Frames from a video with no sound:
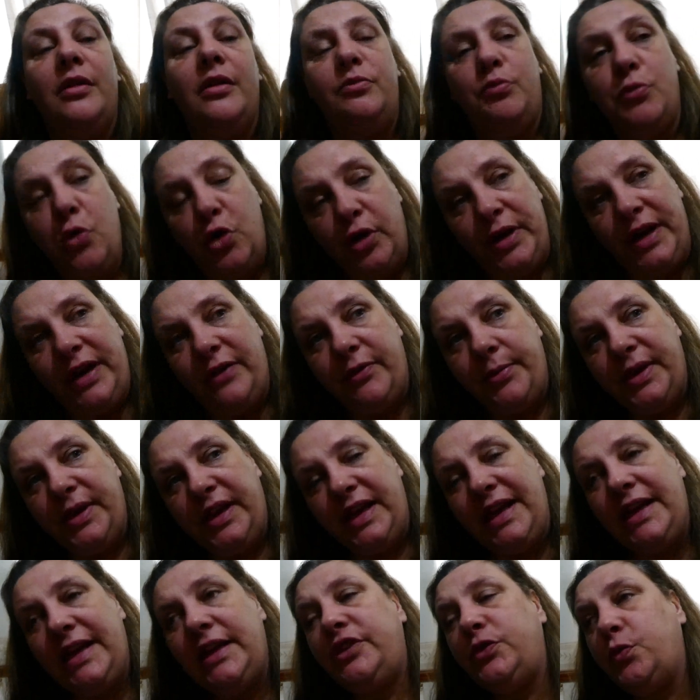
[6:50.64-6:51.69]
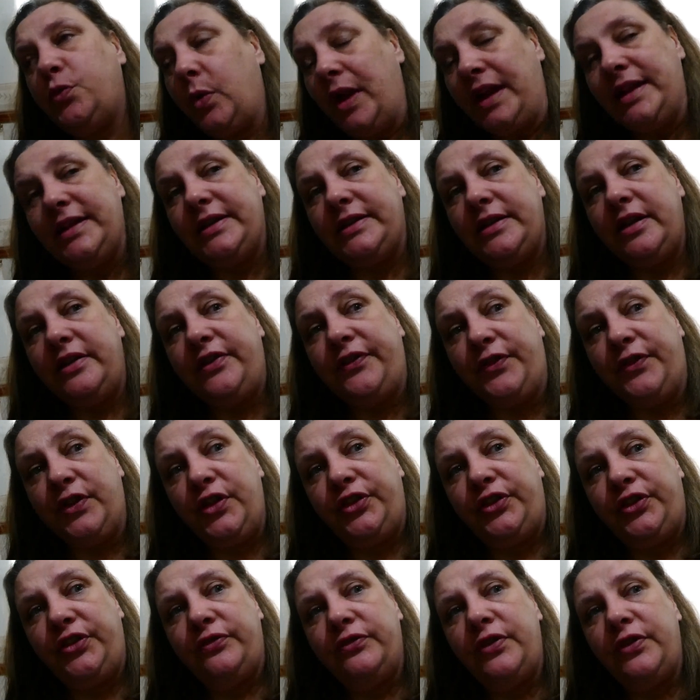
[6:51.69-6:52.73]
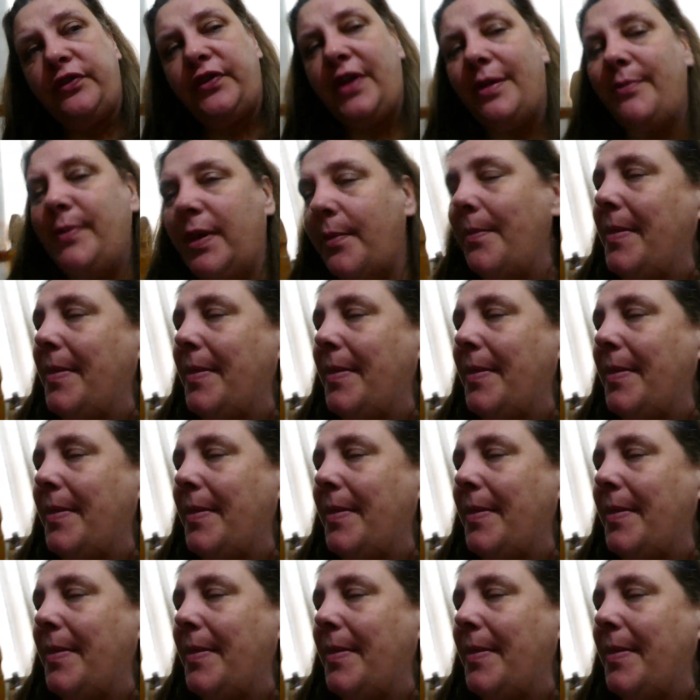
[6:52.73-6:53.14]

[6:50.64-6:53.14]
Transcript: Morning, everybody. It is Wednesday, the 1st of November.